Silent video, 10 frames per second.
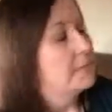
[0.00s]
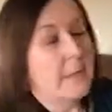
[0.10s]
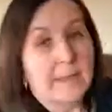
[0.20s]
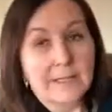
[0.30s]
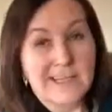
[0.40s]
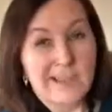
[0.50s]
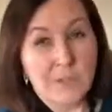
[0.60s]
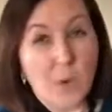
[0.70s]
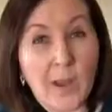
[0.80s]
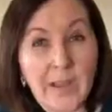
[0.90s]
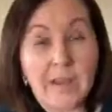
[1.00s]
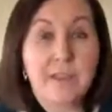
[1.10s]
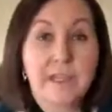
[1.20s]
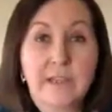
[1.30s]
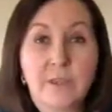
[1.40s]
Now that sounds quite
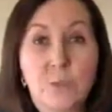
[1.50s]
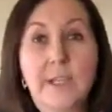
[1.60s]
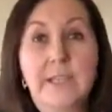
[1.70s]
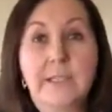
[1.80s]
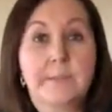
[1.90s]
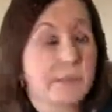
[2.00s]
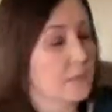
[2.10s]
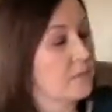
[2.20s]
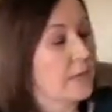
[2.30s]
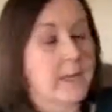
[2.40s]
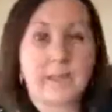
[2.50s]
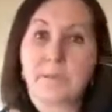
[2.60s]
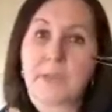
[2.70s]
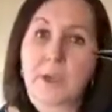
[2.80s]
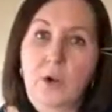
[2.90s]
thin and weedy, but don't forget
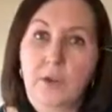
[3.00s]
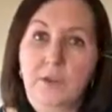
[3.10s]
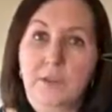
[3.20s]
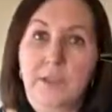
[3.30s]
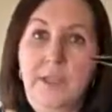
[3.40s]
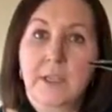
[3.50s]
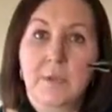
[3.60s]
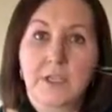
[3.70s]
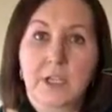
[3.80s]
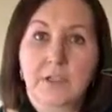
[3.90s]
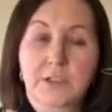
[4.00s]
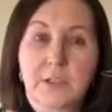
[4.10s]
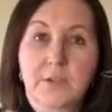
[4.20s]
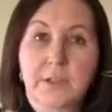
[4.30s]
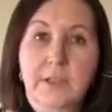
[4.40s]
that's because we're just
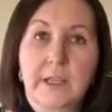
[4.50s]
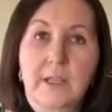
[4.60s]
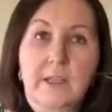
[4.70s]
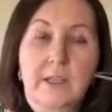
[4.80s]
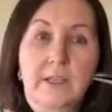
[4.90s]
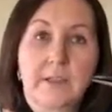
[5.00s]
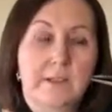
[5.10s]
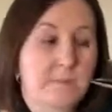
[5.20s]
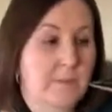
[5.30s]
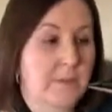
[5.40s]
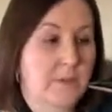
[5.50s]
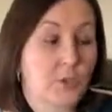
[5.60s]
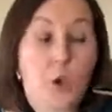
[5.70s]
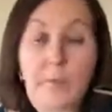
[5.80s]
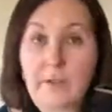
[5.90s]
using the
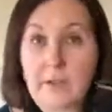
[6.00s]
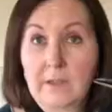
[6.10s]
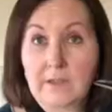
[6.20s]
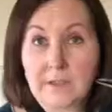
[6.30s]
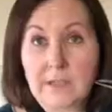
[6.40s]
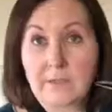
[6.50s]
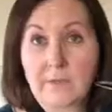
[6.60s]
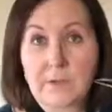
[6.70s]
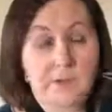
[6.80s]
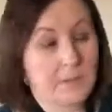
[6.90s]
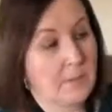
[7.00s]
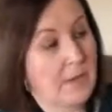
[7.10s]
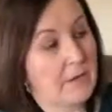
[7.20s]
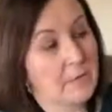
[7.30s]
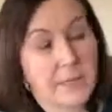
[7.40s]
top of our saxophone, just the
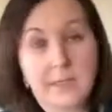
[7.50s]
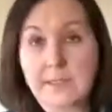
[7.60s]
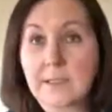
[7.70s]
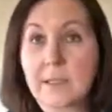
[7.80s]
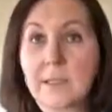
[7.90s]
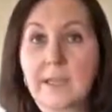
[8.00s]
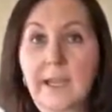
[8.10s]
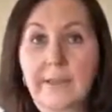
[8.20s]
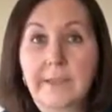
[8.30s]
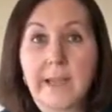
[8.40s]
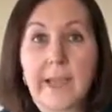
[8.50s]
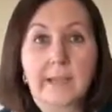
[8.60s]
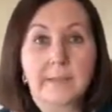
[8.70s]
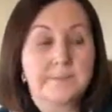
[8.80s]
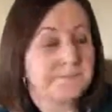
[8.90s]
mouthpiece and the
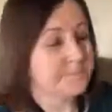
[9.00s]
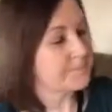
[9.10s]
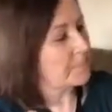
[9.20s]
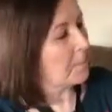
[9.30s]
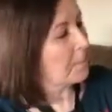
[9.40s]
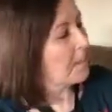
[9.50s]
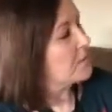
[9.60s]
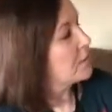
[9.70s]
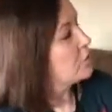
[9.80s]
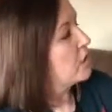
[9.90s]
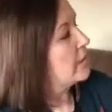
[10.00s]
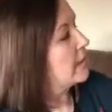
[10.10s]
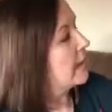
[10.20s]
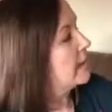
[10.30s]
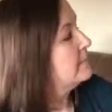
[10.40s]
neck. So I'll try
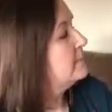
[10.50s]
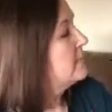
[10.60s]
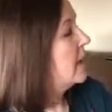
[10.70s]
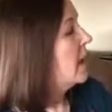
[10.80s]
that again.